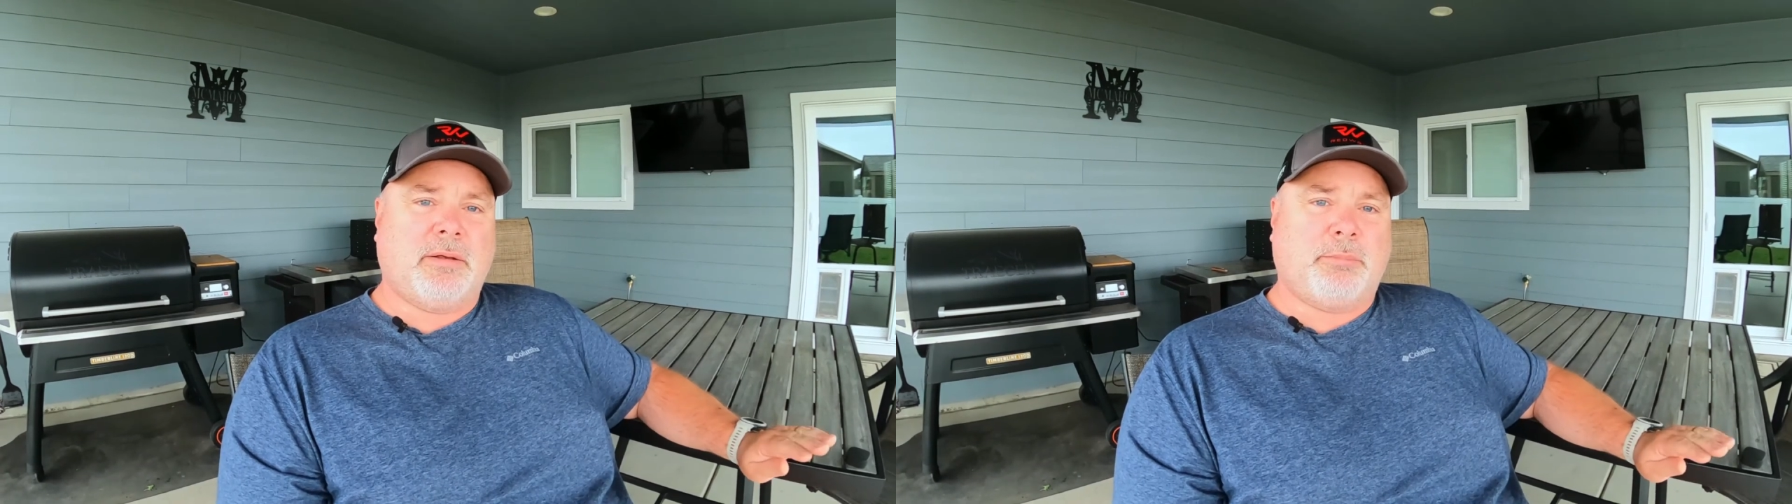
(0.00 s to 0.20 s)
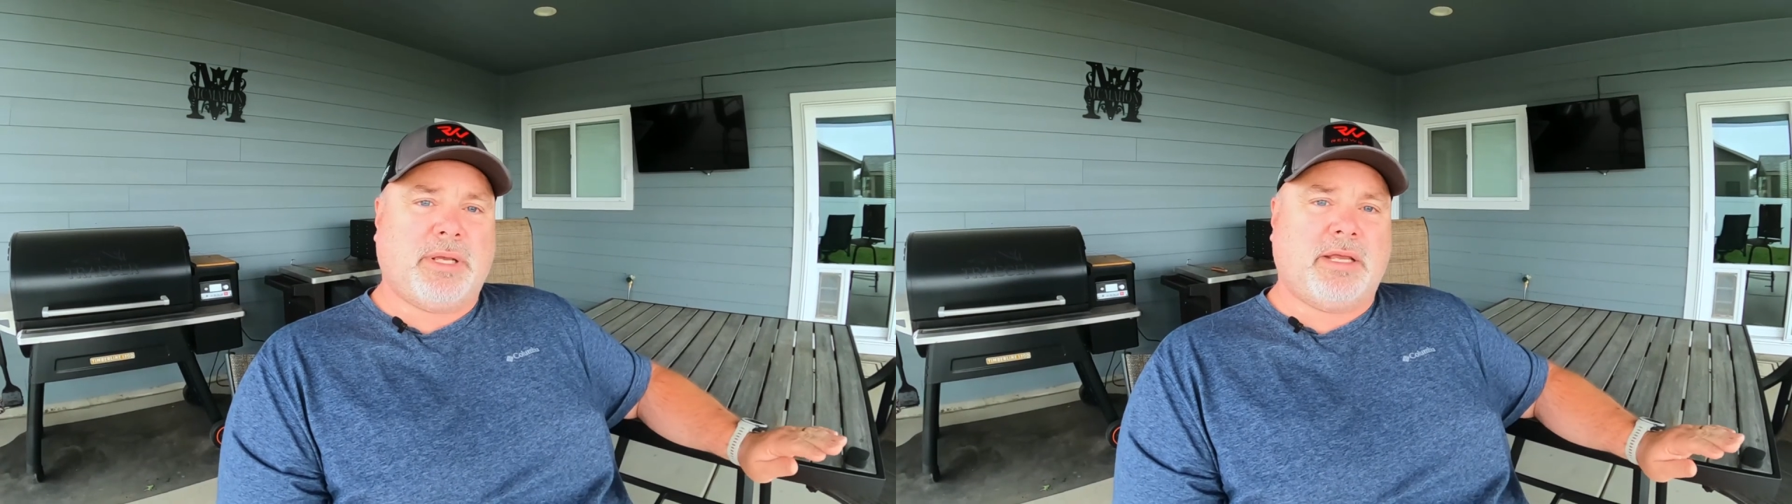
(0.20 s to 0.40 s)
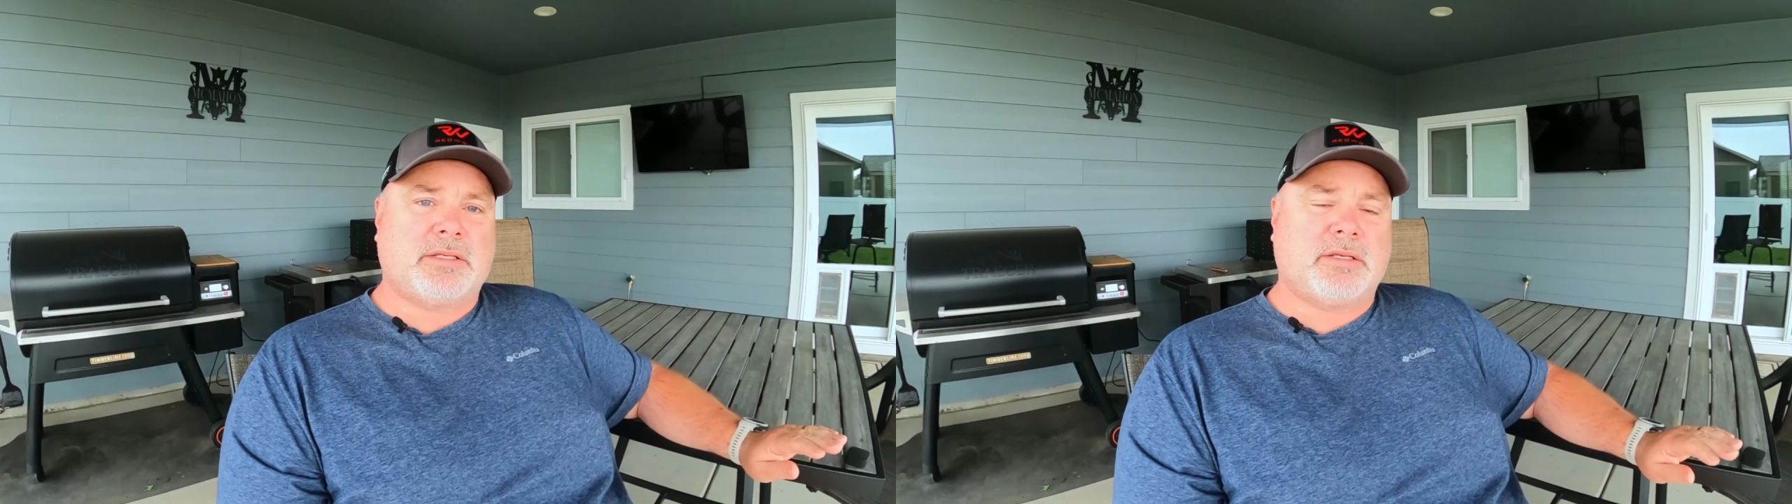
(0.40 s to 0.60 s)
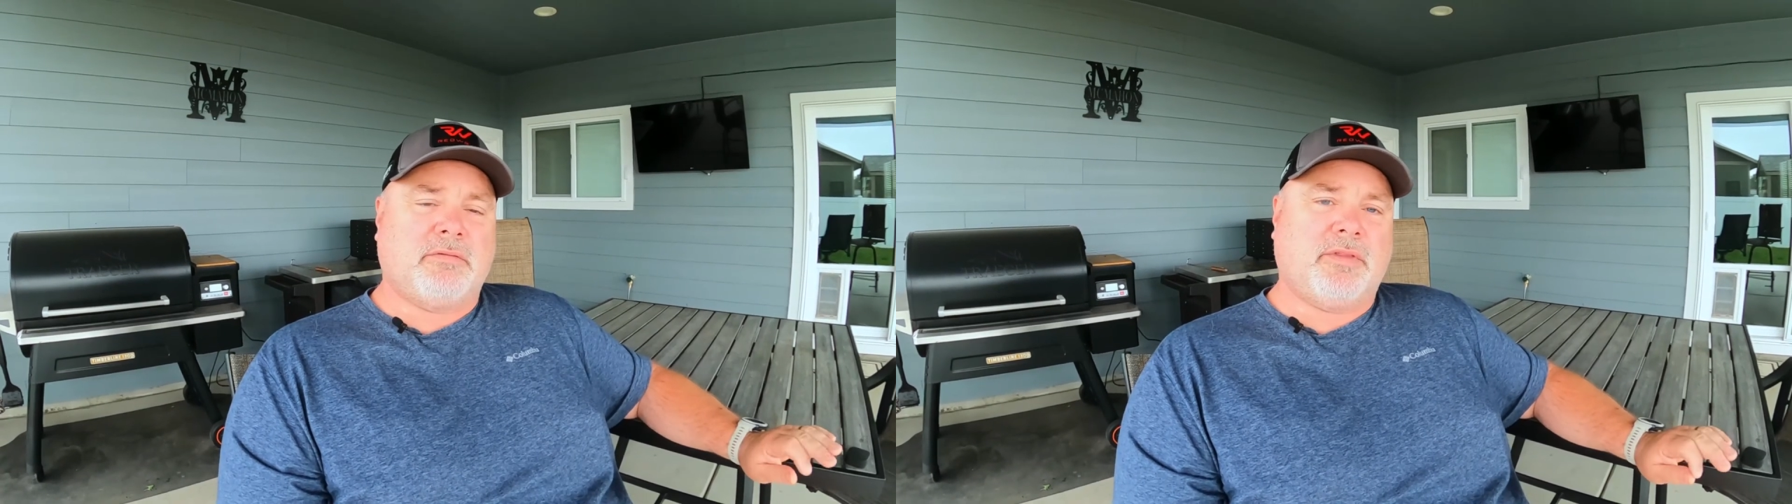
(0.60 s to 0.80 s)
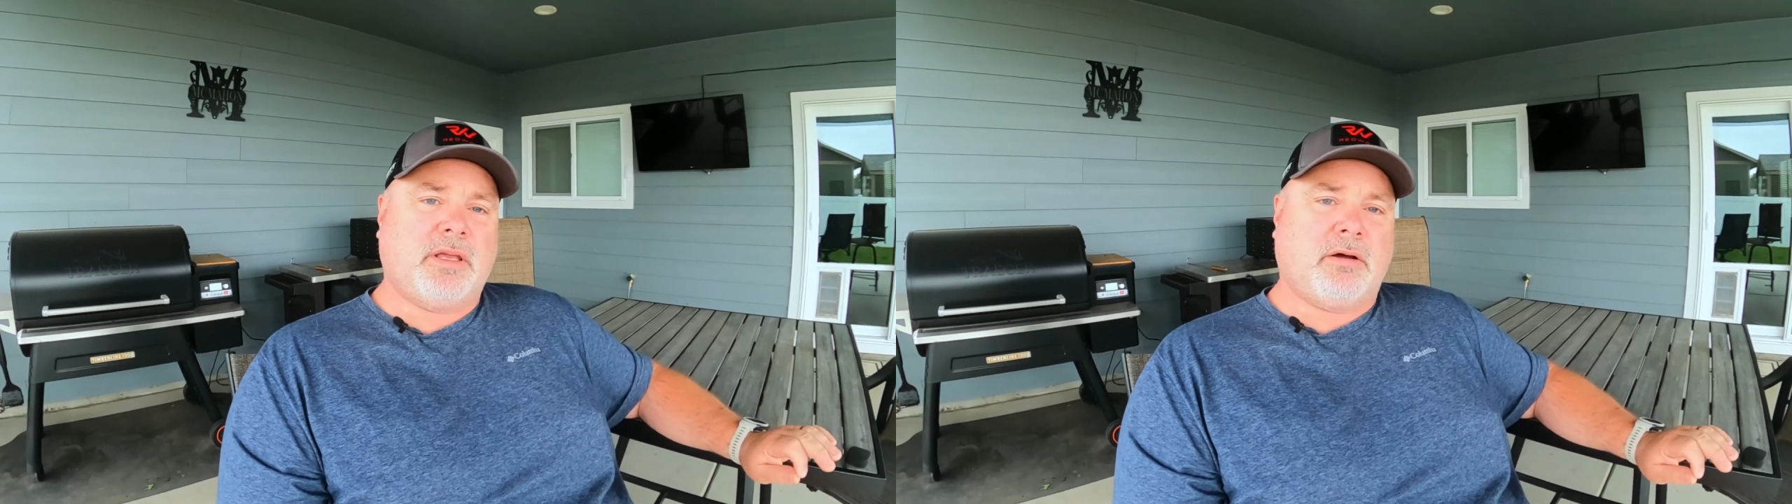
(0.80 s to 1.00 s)
the base
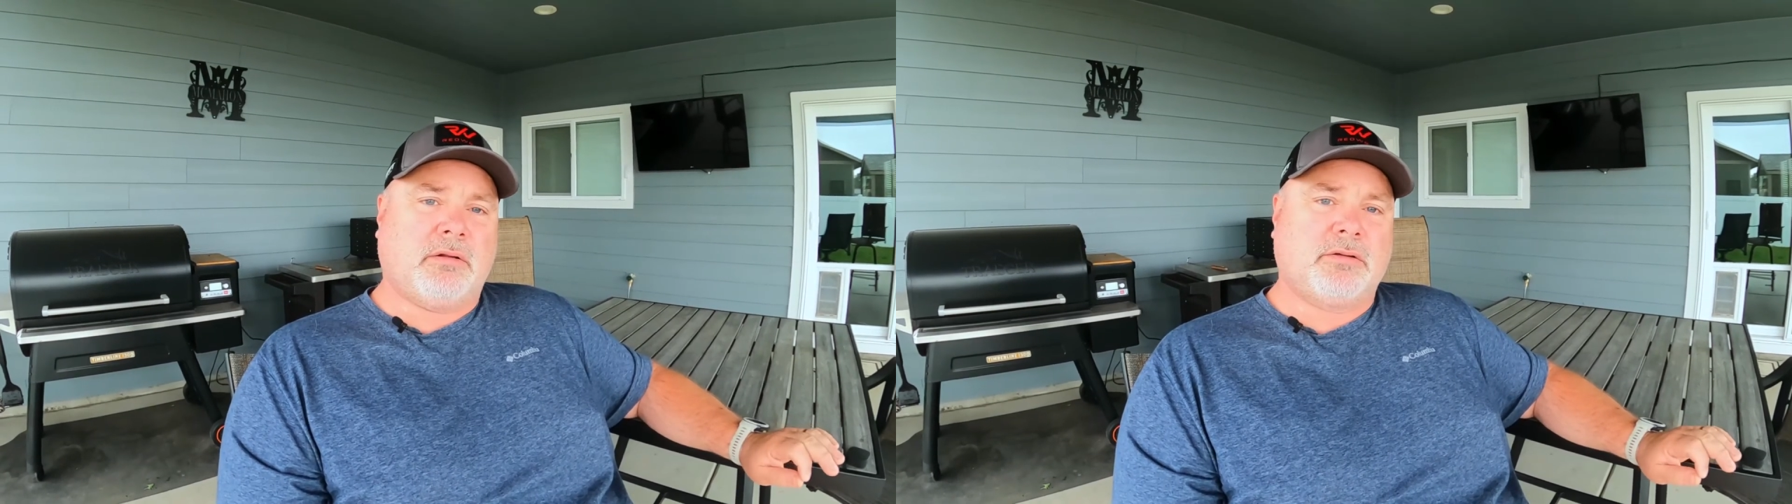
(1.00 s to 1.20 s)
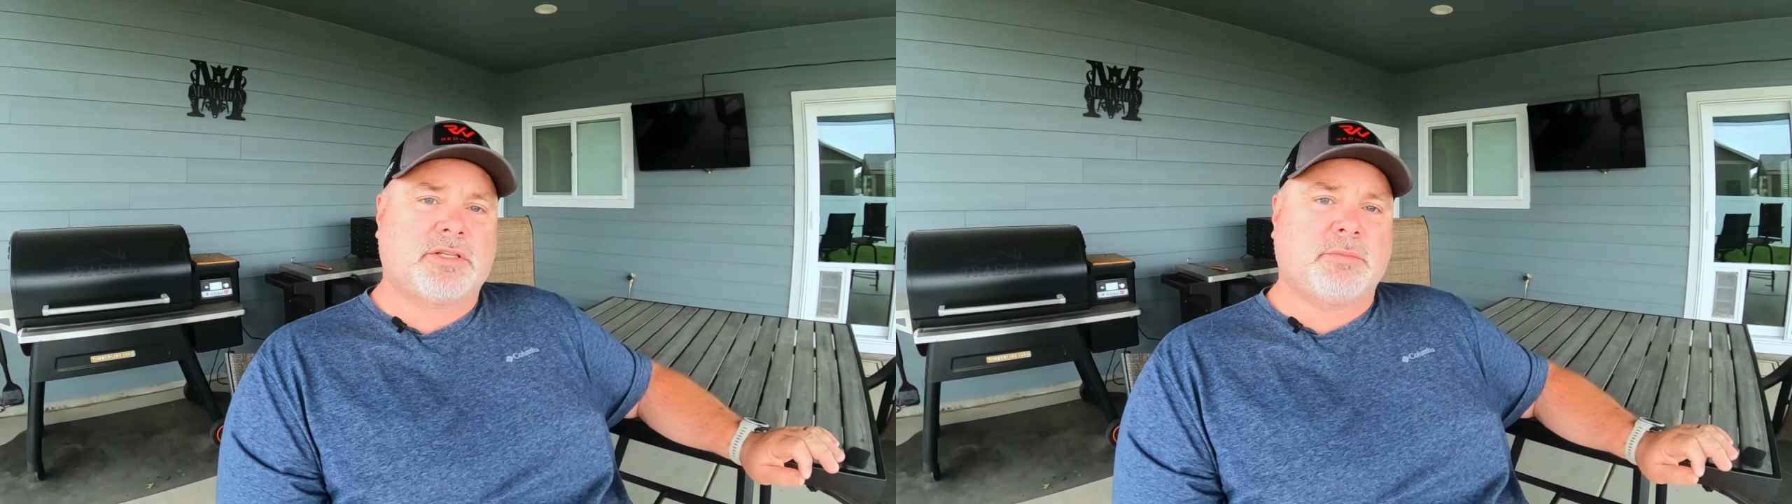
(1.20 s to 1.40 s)
of the alder